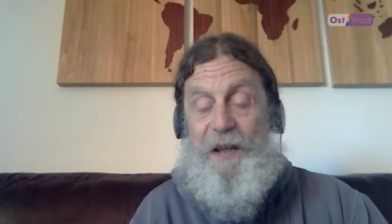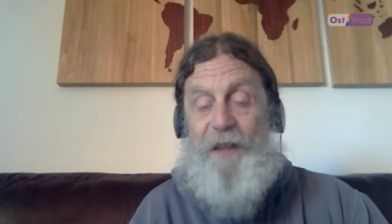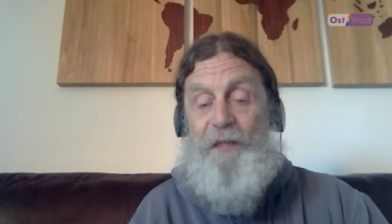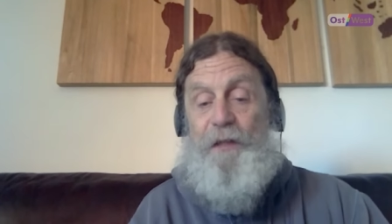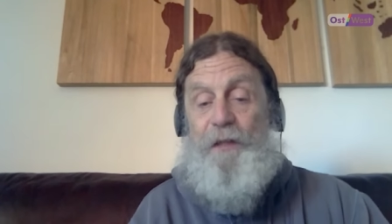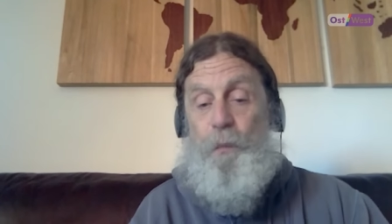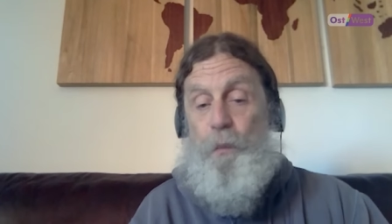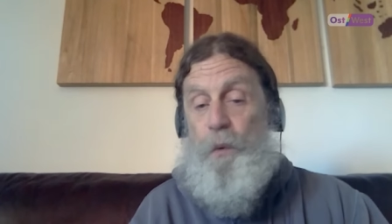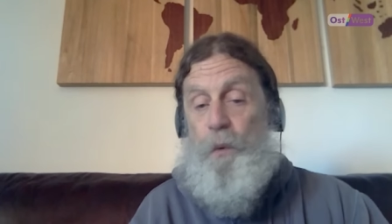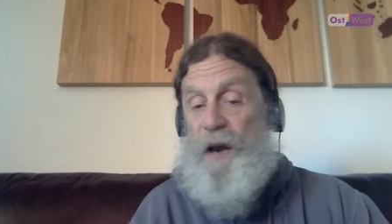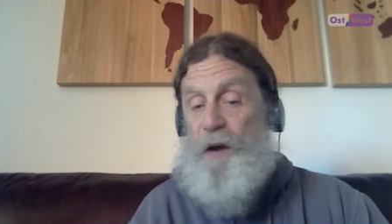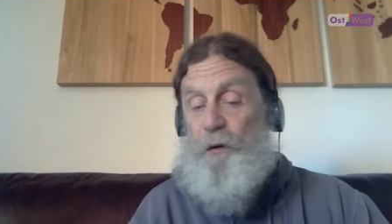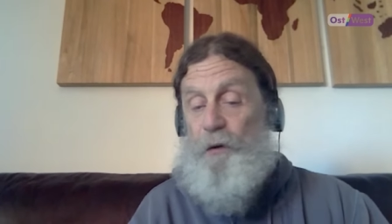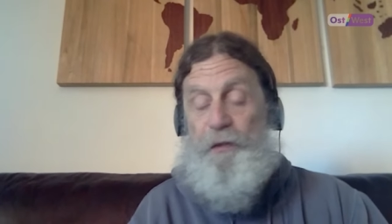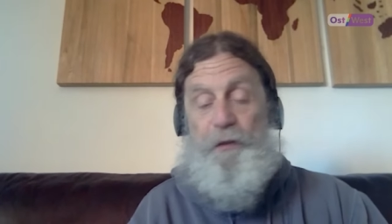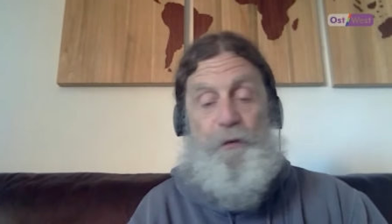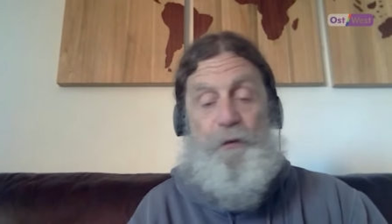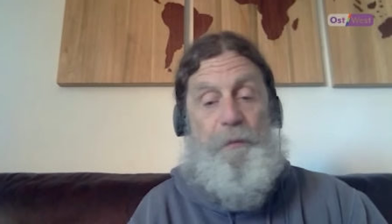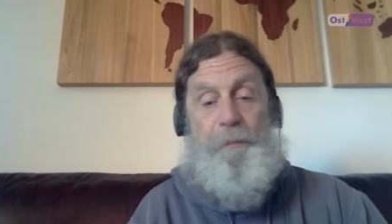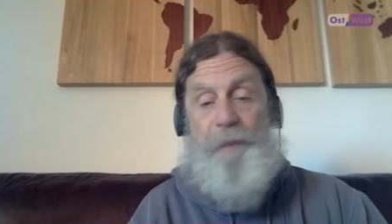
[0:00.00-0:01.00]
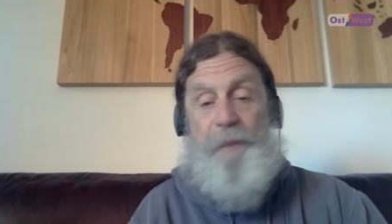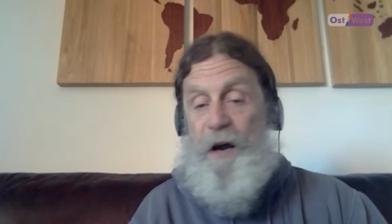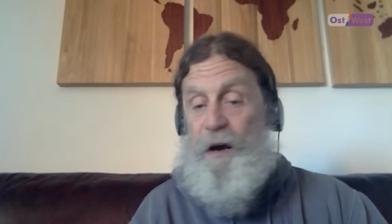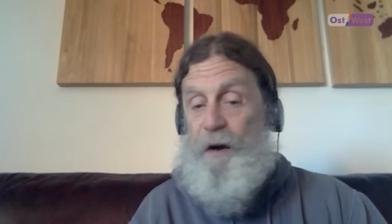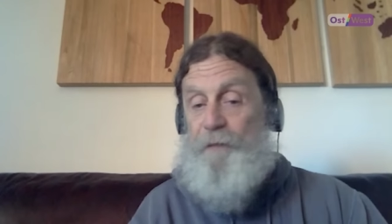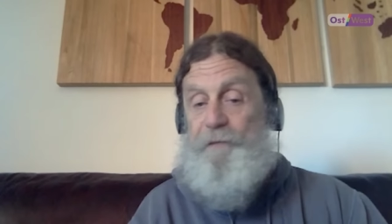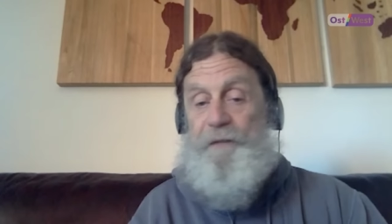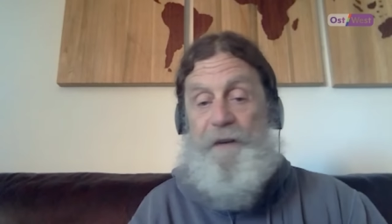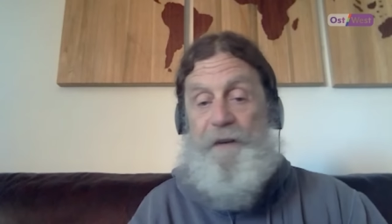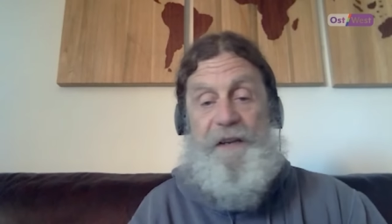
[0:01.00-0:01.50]
the wealth or
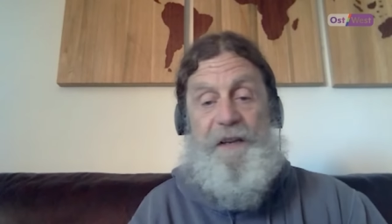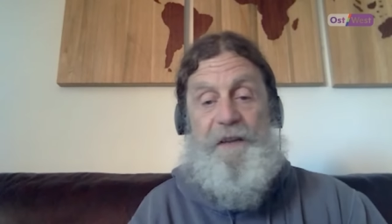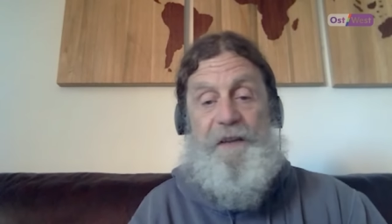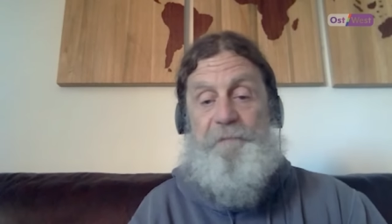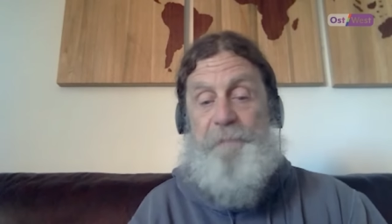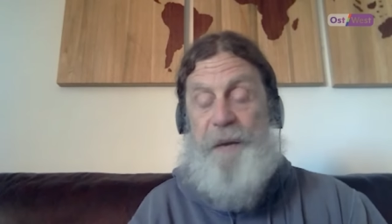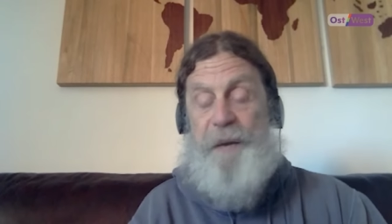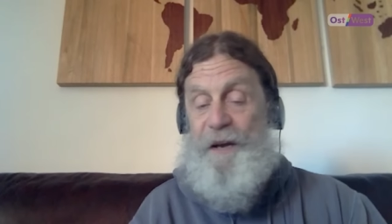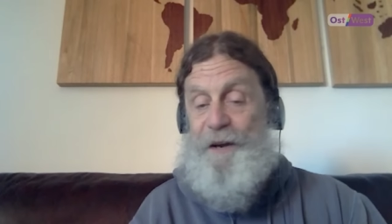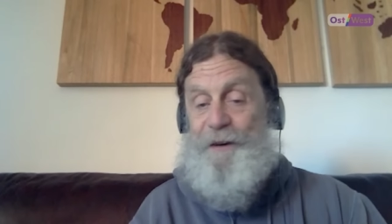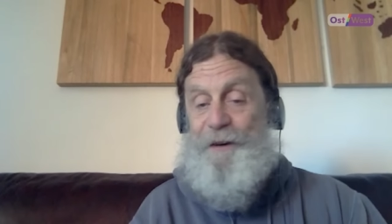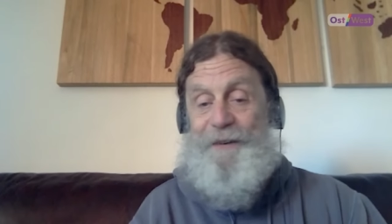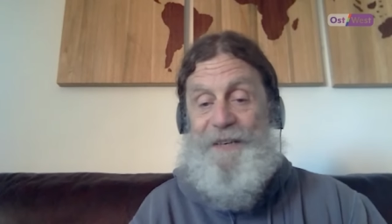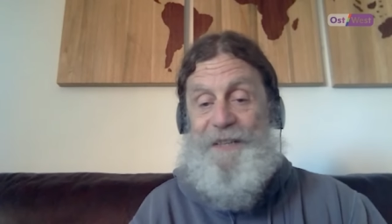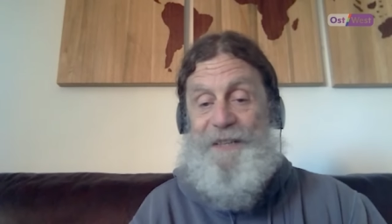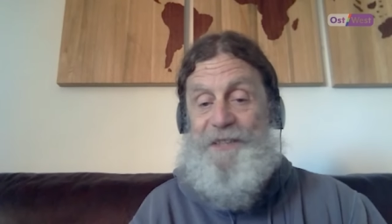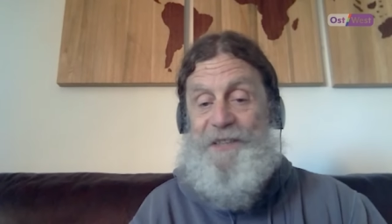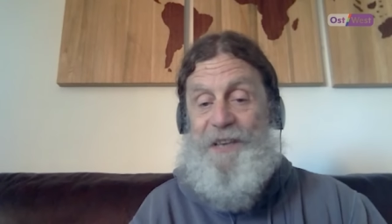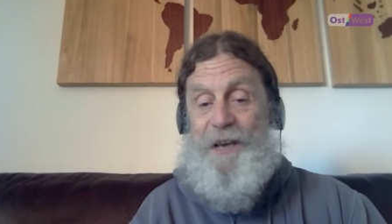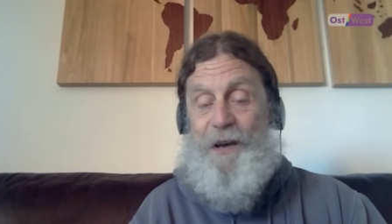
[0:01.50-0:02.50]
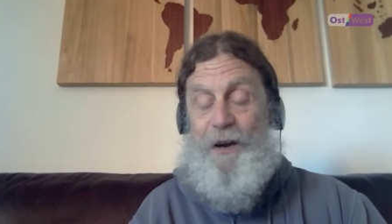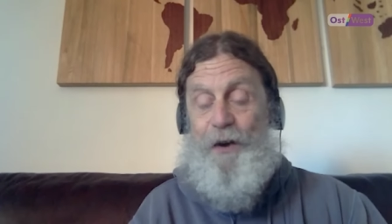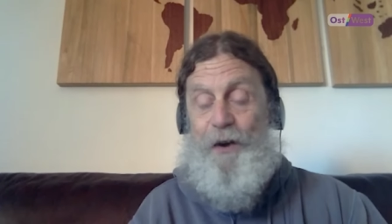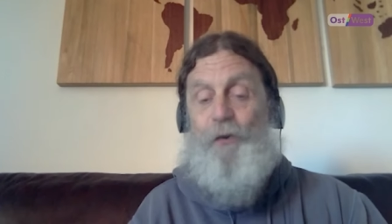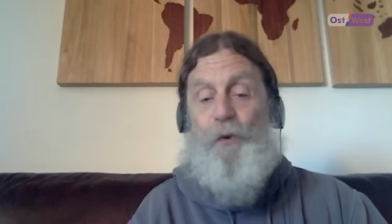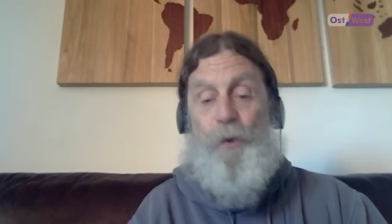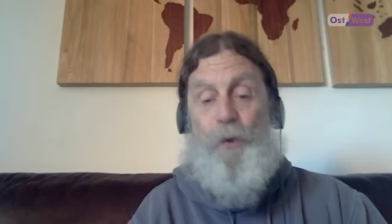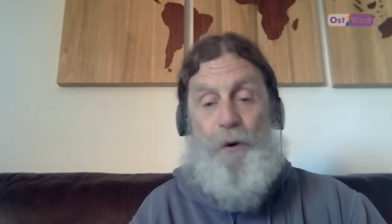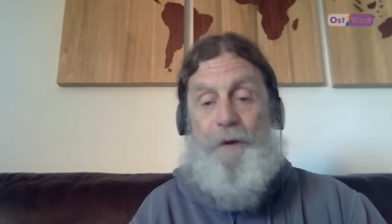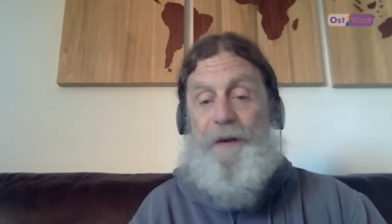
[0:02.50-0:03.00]
poverty of parents
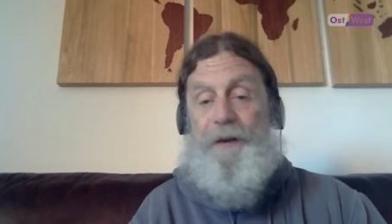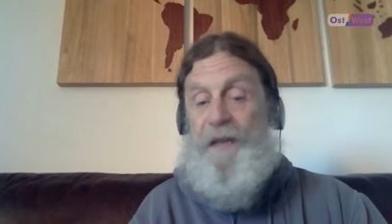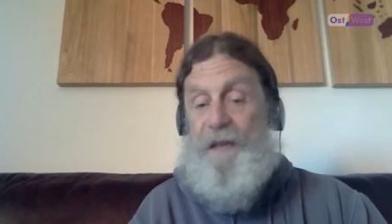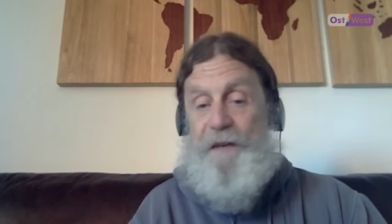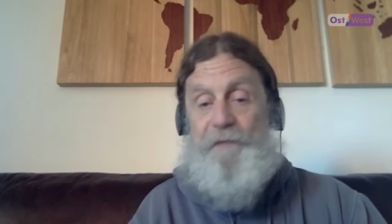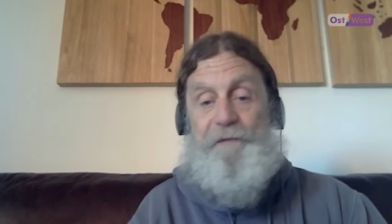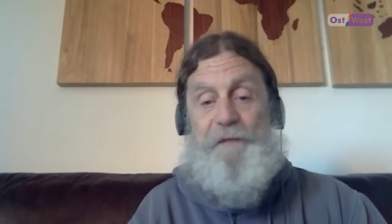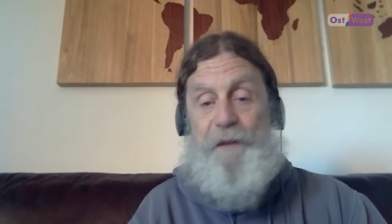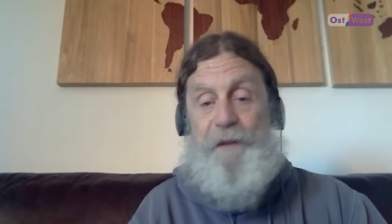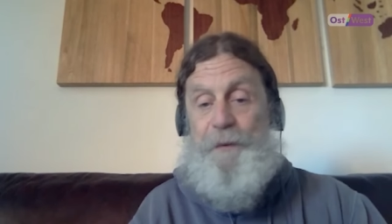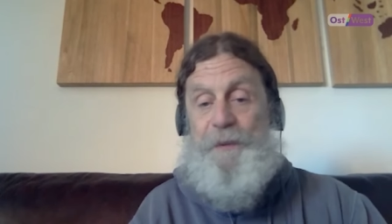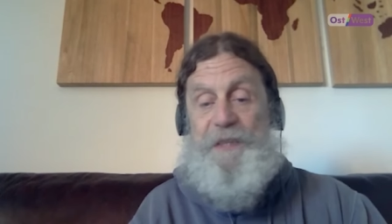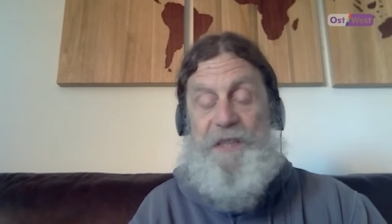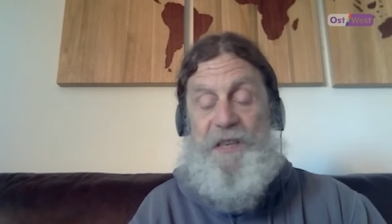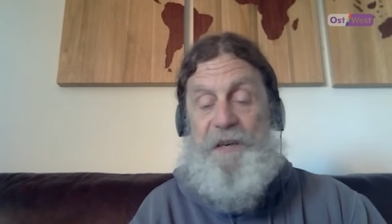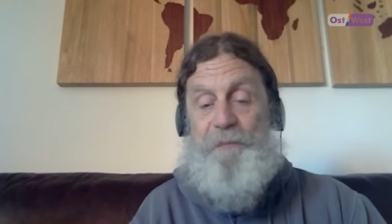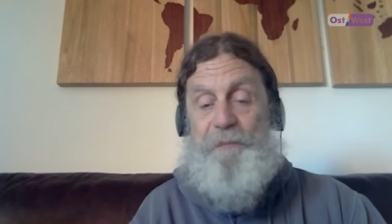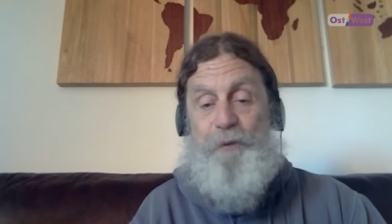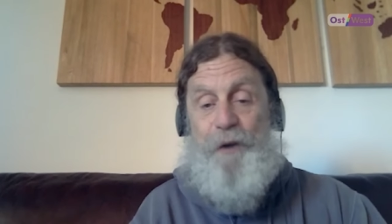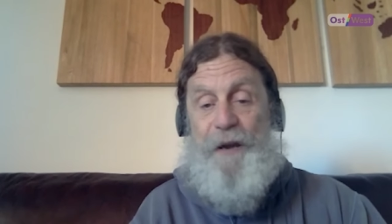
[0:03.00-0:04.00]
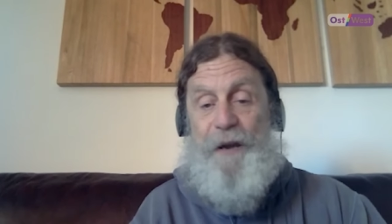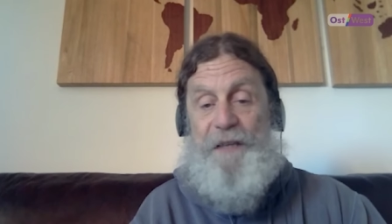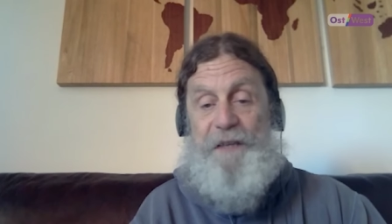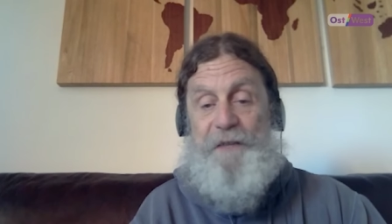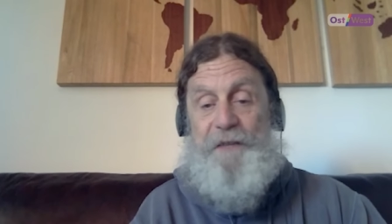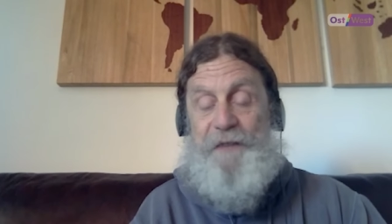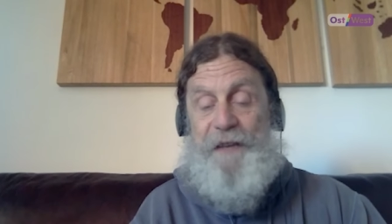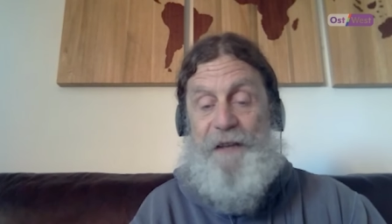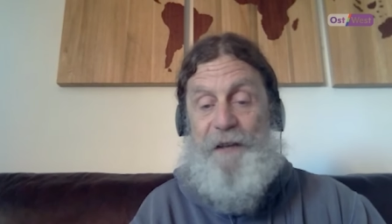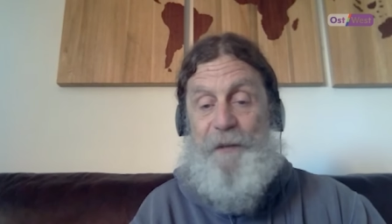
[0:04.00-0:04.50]
are already influencing brain
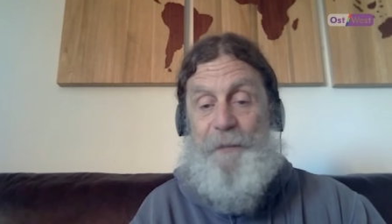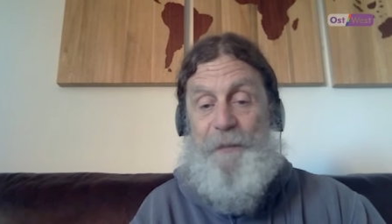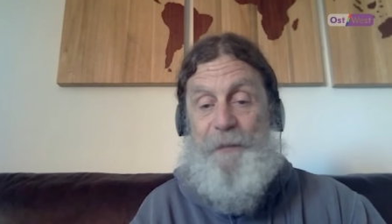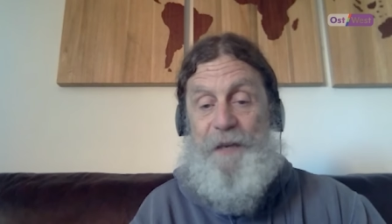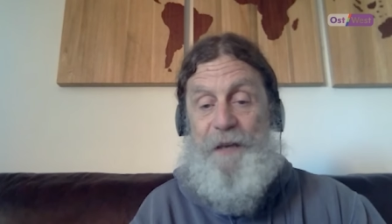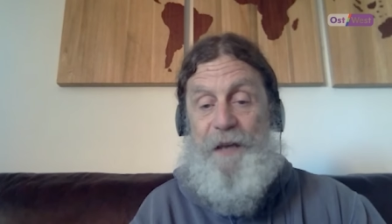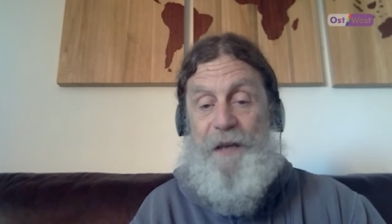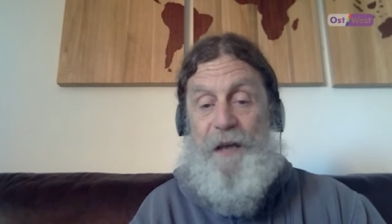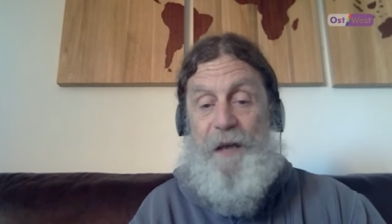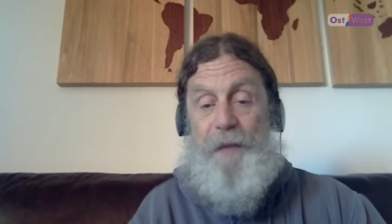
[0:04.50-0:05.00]
development